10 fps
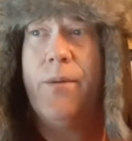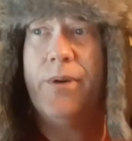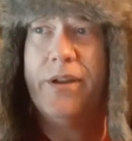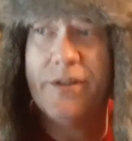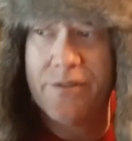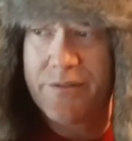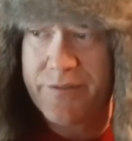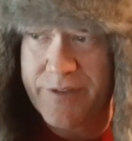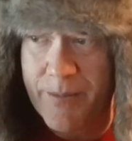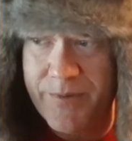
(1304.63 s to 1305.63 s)
But
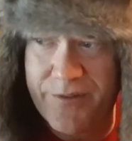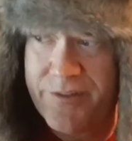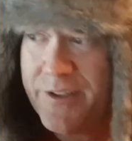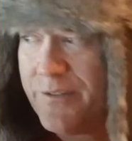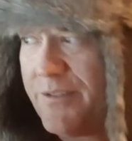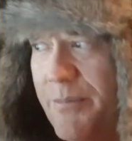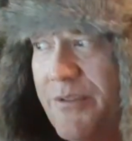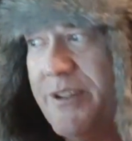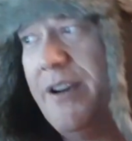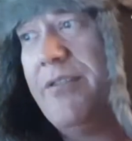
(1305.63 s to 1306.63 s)
there's still some
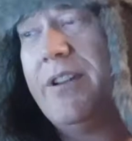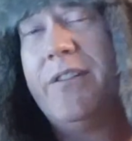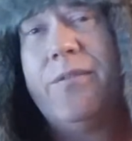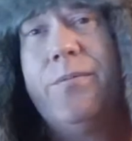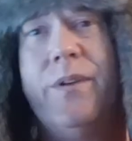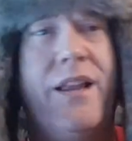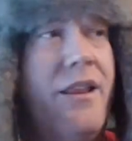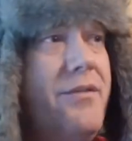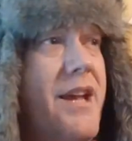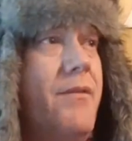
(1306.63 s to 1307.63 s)
stuff that's I'd
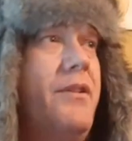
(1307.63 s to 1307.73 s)
love to have on